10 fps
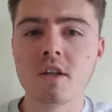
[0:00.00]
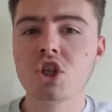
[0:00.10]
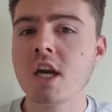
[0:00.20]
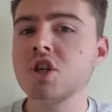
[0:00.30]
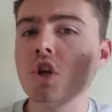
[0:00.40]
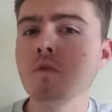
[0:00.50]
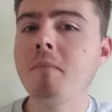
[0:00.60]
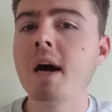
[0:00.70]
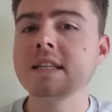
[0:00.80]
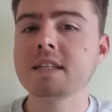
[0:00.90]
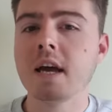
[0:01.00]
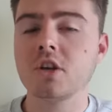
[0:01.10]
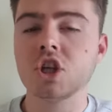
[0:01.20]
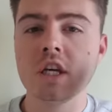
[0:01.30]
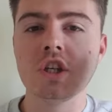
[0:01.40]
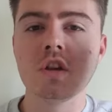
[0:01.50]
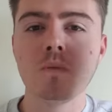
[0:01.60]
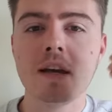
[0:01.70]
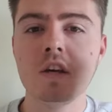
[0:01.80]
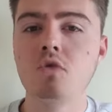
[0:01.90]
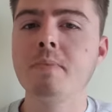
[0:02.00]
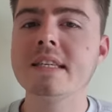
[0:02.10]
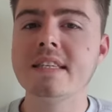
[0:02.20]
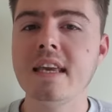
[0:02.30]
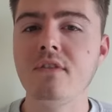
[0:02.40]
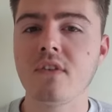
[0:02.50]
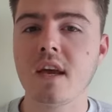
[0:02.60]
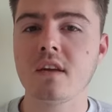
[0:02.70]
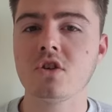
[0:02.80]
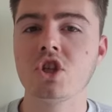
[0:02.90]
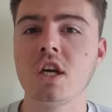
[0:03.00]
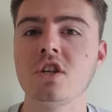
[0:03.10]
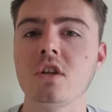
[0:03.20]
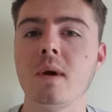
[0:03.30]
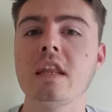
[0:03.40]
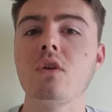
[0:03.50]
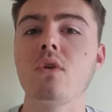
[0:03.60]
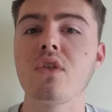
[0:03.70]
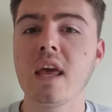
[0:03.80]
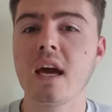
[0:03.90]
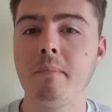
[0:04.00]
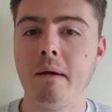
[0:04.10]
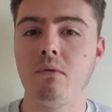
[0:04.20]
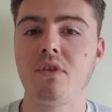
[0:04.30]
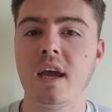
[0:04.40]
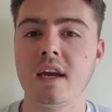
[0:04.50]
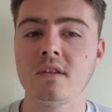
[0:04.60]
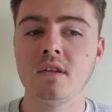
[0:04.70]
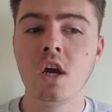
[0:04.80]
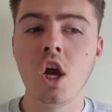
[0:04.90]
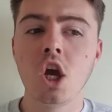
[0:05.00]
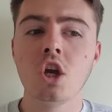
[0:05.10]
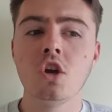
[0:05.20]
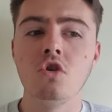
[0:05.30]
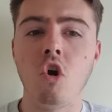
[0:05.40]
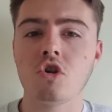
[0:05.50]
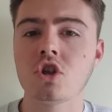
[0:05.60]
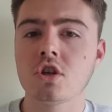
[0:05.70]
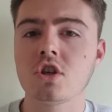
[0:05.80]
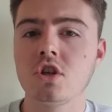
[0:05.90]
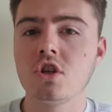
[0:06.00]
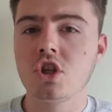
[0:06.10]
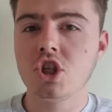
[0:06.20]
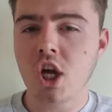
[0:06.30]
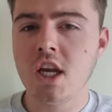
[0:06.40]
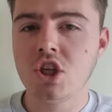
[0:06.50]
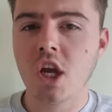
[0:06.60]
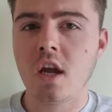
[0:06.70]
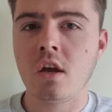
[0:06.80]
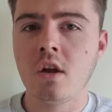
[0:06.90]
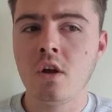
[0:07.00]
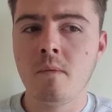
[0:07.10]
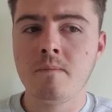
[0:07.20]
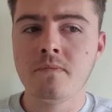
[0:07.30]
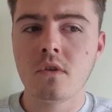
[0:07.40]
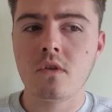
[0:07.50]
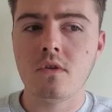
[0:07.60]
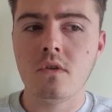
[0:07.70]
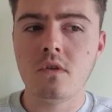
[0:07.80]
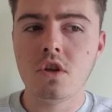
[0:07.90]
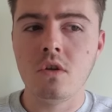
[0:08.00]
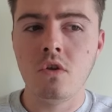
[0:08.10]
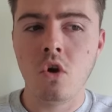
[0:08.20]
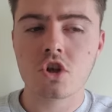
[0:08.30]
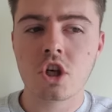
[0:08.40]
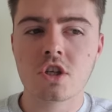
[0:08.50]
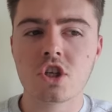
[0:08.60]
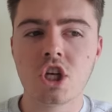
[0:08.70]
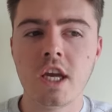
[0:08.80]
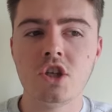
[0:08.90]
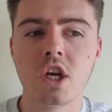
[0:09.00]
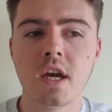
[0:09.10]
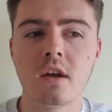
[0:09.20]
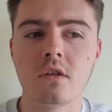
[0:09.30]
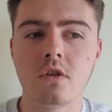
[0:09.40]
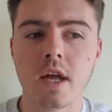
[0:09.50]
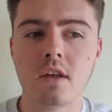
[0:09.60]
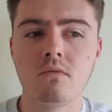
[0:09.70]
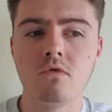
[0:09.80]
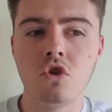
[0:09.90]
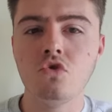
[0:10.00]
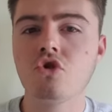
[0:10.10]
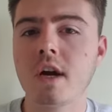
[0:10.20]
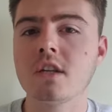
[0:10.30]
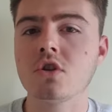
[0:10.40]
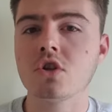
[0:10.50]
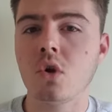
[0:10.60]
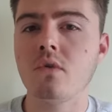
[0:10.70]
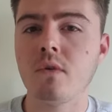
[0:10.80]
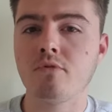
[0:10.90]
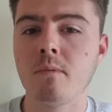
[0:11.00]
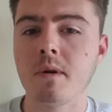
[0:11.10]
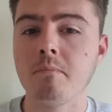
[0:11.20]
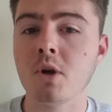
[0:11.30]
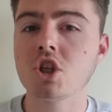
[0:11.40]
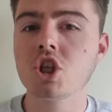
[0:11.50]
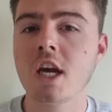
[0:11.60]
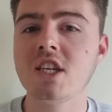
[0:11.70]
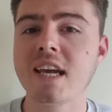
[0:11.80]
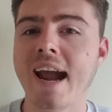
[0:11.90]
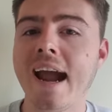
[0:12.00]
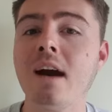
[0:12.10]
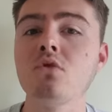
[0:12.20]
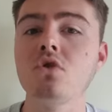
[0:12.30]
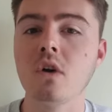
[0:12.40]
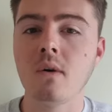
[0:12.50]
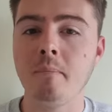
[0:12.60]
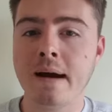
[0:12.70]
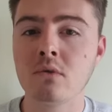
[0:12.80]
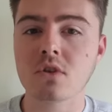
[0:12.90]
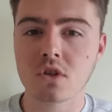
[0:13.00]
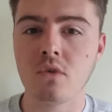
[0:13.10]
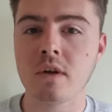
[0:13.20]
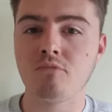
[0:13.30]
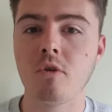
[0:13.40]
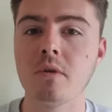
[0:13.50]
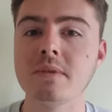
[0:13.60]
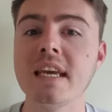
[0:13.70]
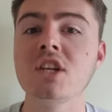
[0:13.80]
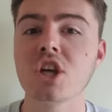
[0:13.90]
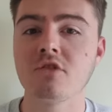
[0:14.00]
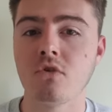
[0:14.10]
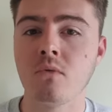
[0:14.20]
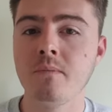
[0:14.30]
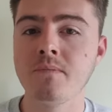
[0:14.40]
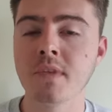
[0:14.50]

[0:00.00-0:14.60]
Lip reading: changing your mindset, changing the way that you perceive things, changing the way that you think about things, not just changing like you trying to solve the problem, but changing how you go about solving problems in general.